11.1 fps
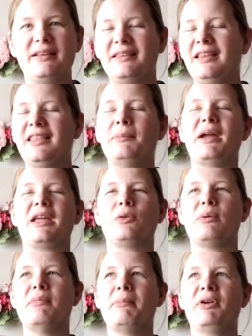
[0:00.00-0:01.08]
see them, I can
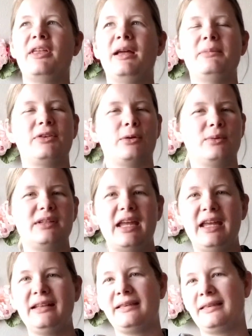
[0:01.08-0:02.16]
remember them. So
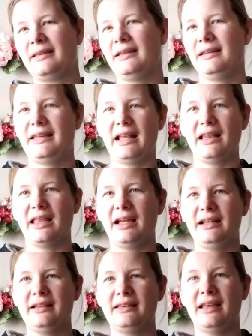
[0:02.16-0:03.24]
dates,
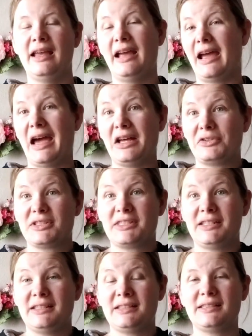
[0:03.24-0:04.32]
deadlines,
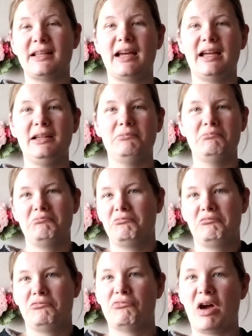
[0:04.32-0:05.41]
addresses, I
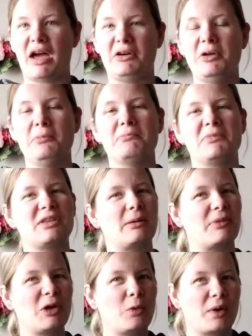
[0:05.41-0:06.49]
don't know,
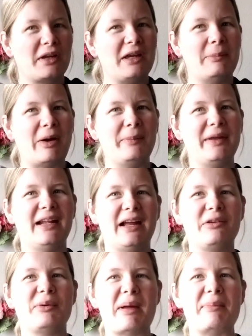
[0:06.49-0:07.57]
something quirky about me and
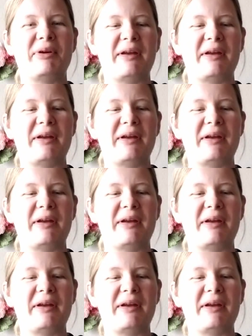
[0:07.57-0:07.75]
I remember